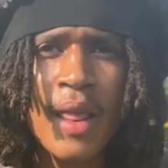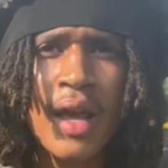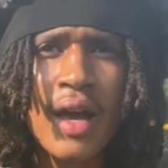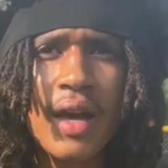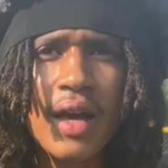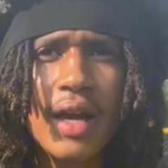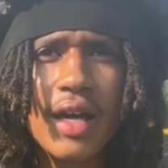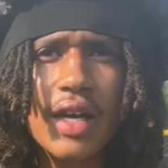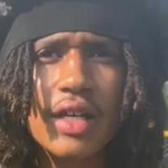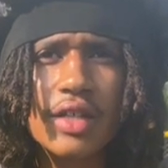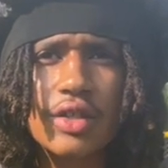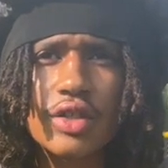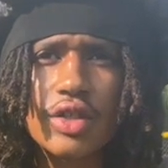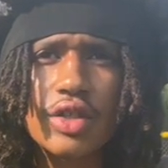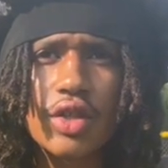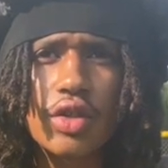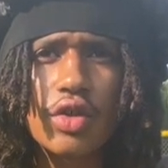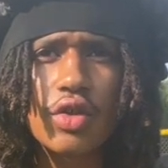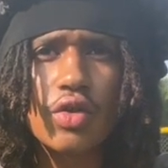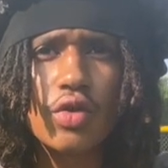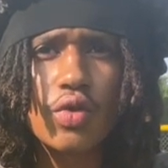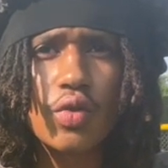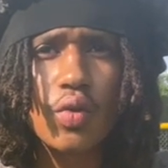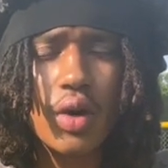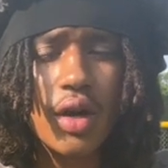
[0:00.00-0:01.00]
And
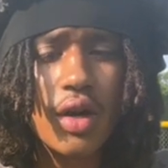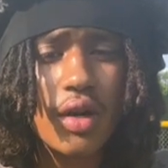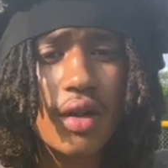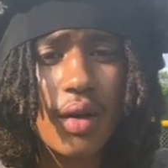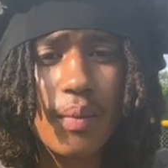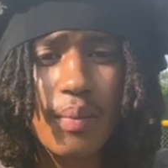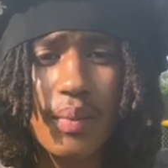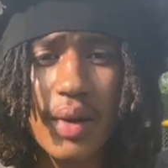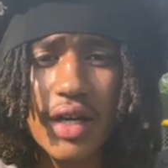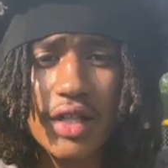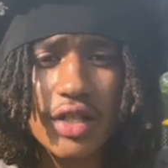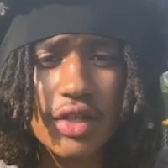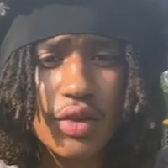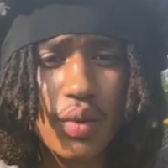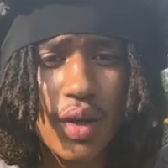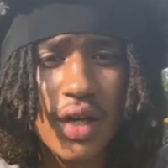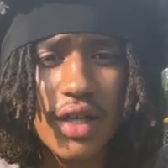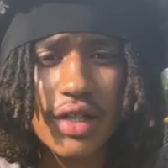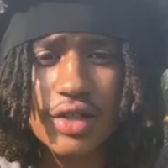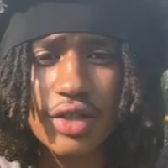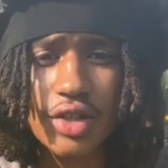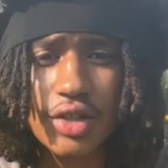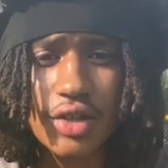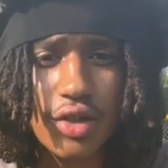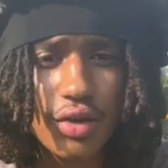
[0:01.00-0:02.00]
so one of the best
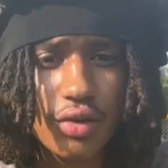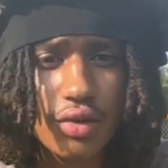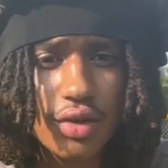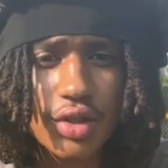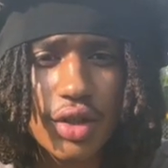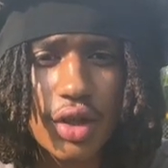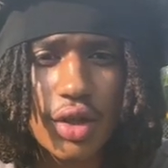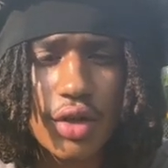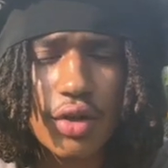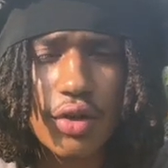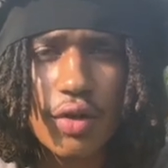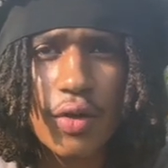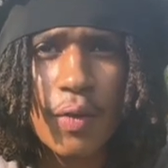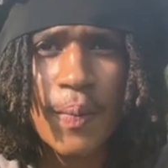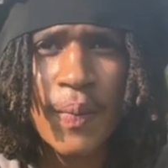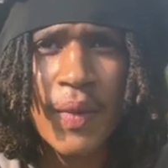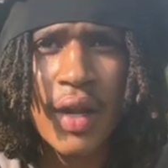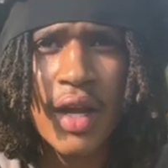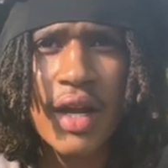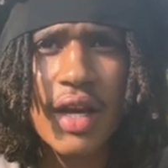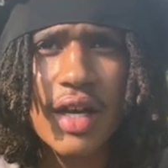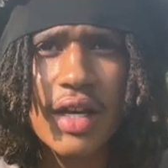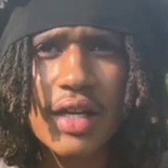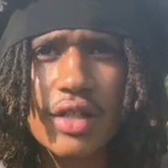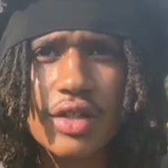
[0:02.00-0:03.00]
ways to do so
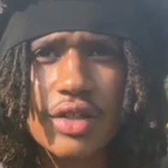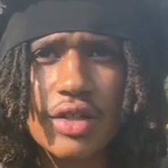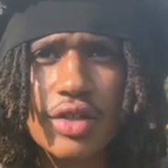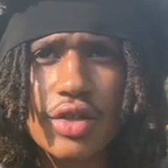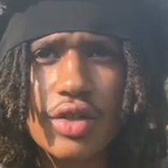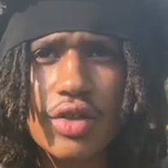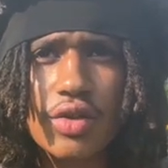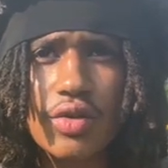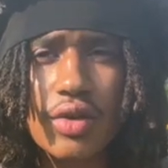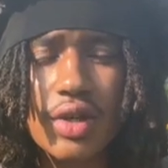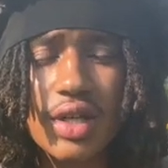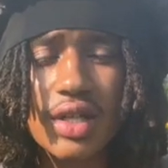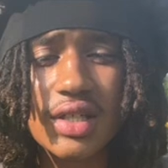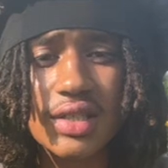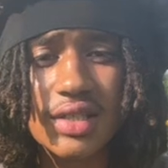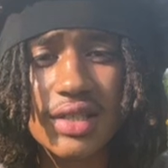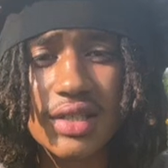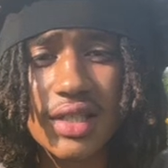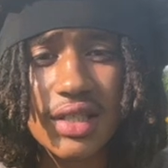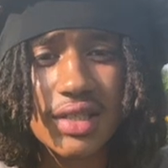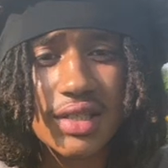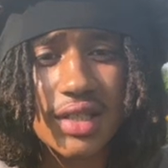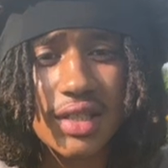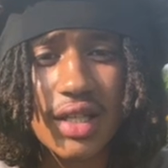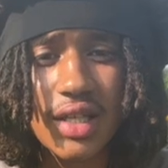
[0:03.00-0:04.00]
is to
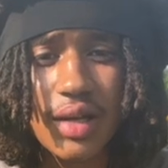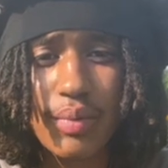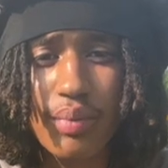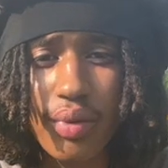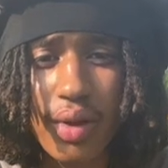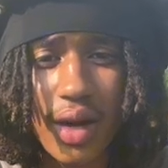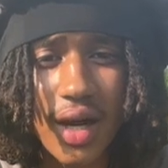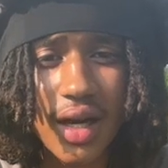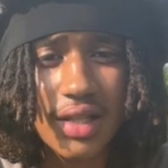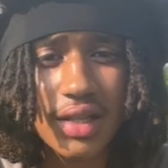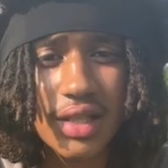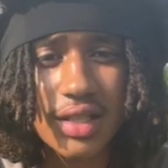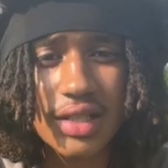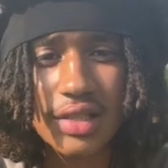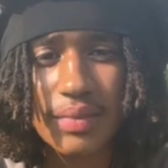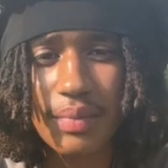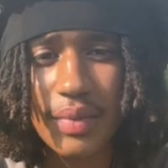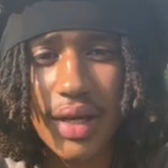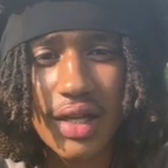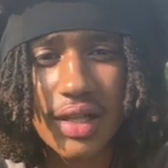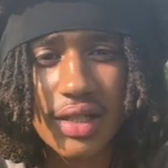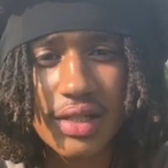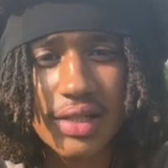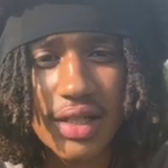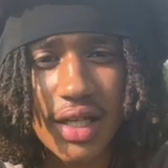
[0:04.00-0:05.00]
consistently practice
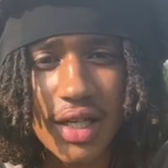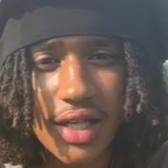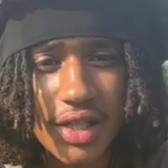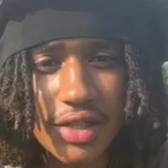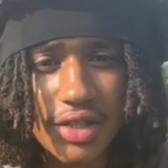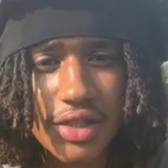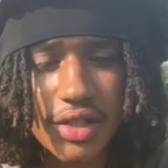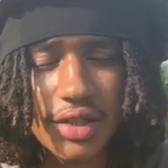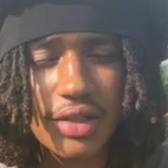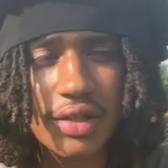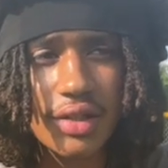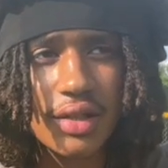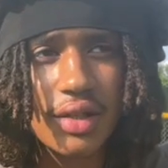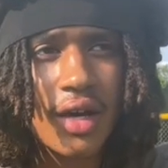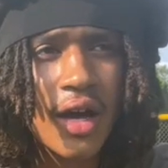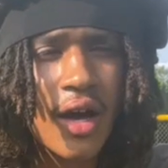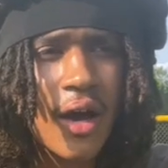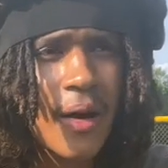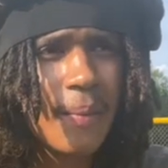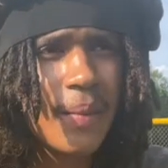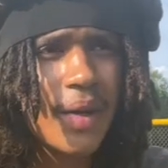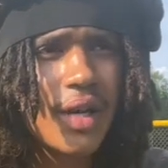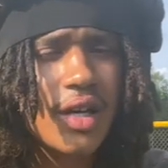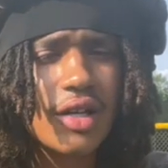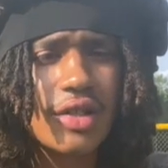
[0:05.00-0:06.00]
meditation,
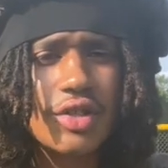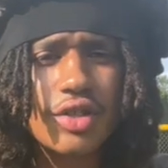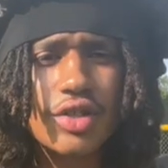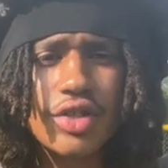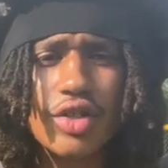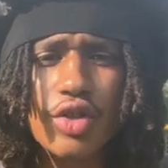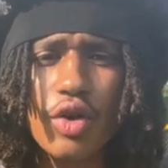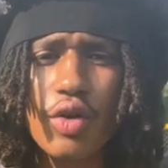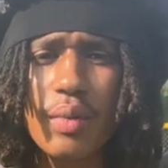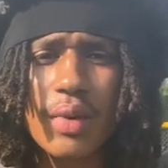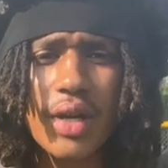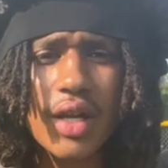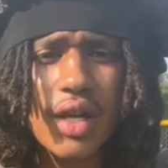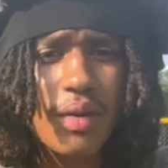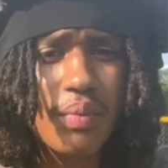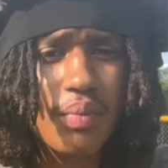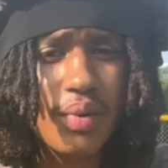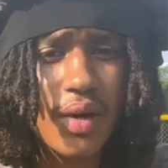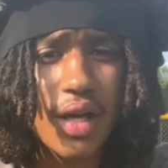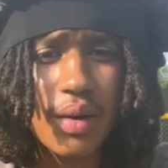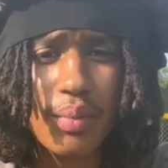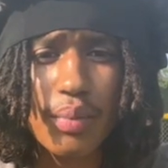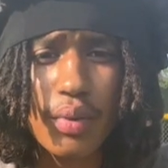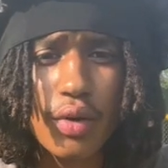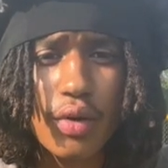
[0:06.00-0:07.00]
because so many
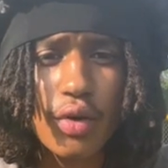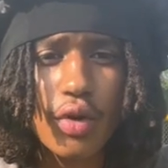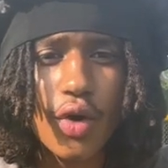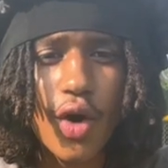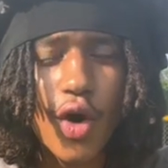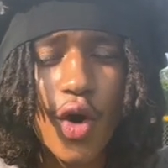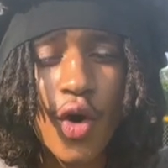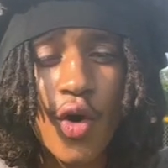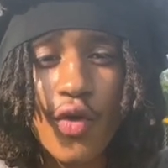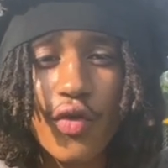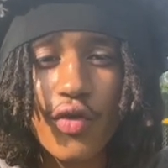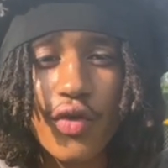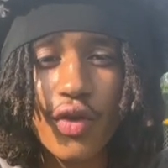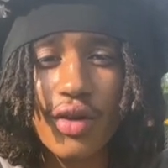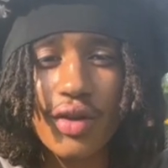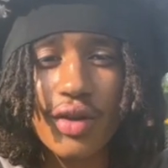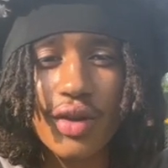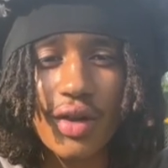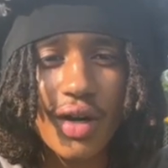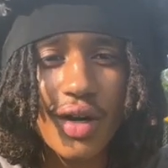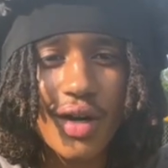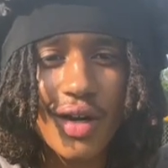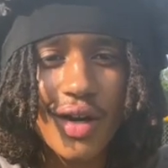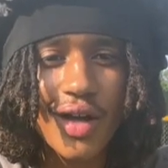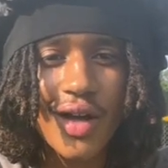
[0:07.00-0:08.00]
people
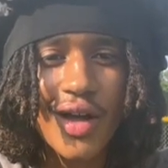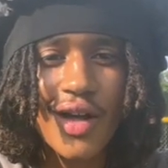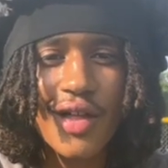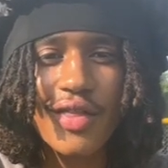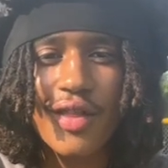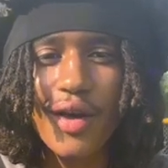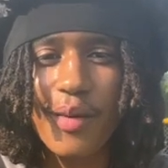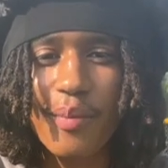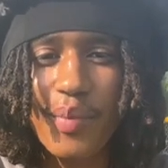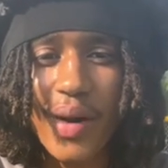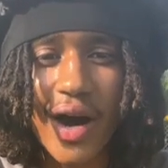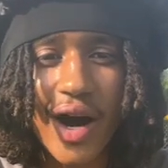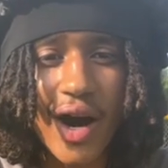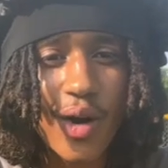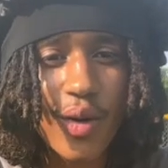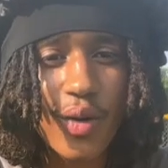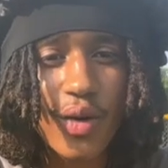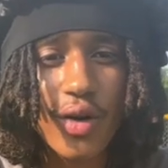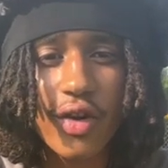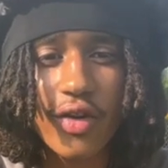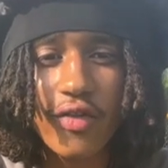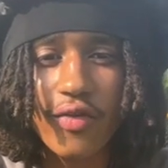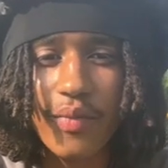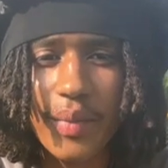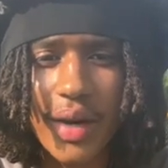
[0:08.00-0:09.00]
overlook the power
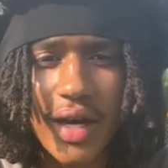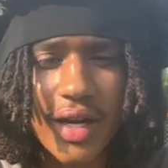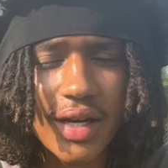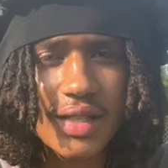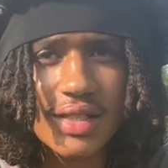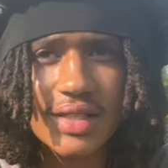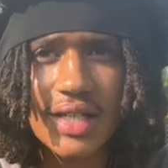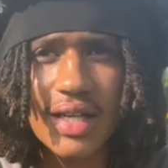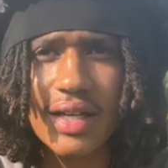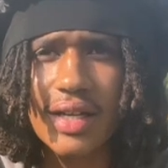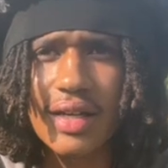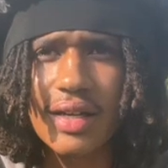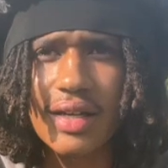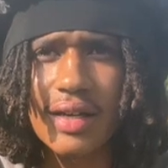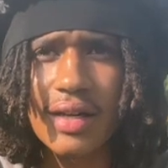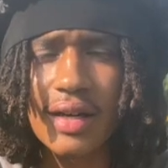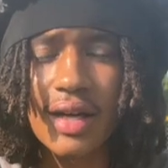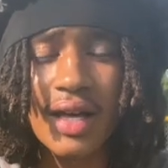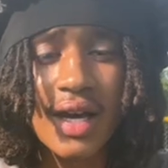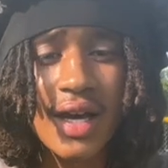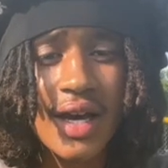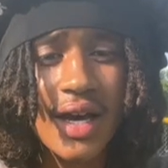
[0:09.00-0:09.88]
of meditating.